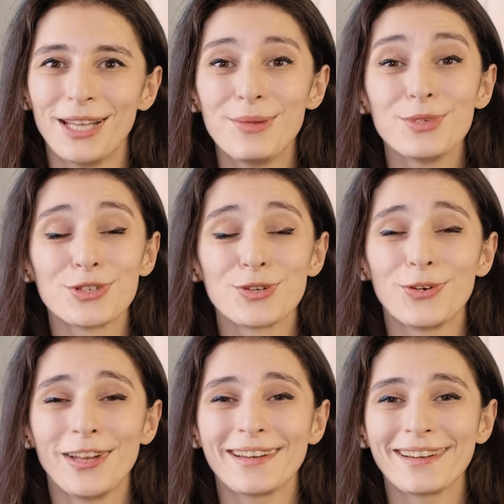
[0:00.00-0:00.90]
name is
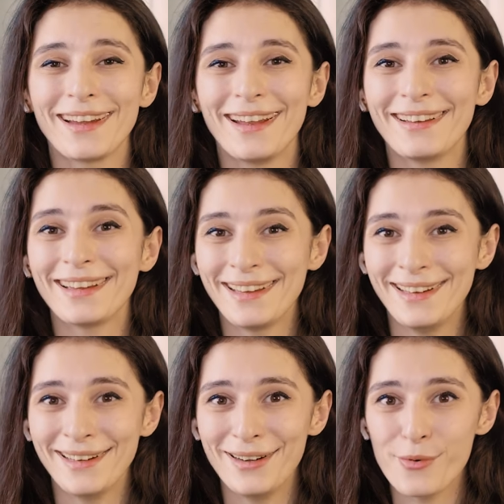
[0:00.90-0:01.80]
Zuri, and
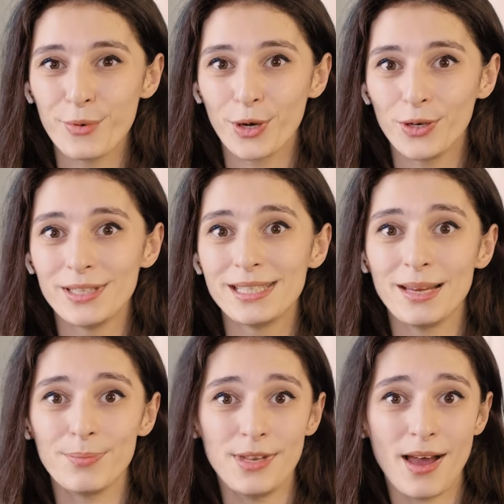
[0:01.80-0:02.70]
here we're gonna
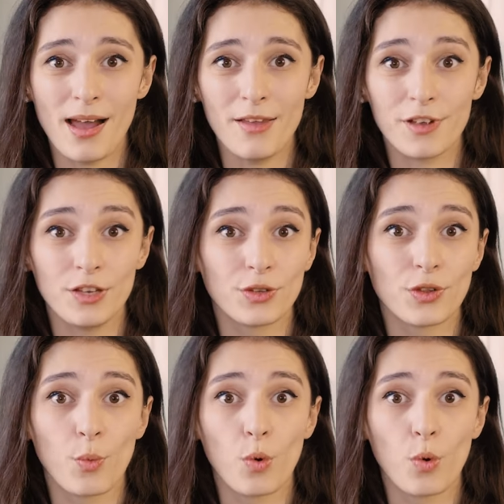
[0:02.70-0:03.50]
deep dive into the